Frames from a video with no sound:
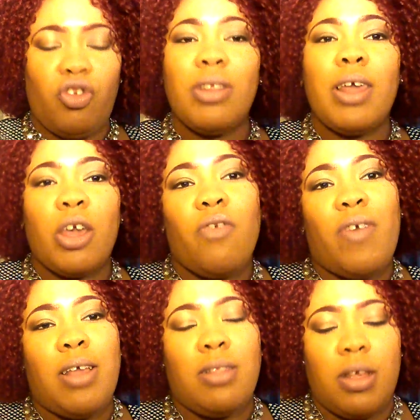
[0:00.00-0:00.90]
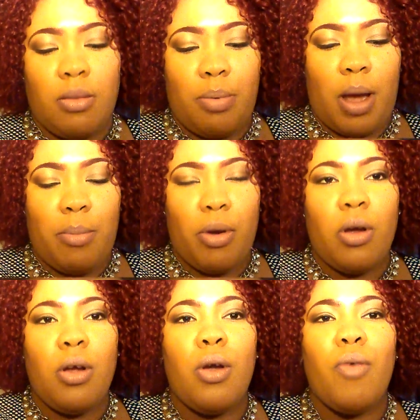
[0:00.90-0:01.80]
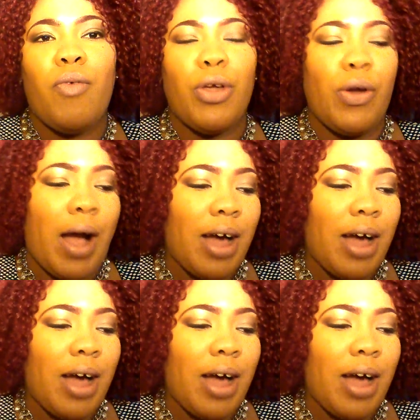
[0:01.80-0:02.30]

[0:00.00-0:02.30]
Just like your face needs a primer, for your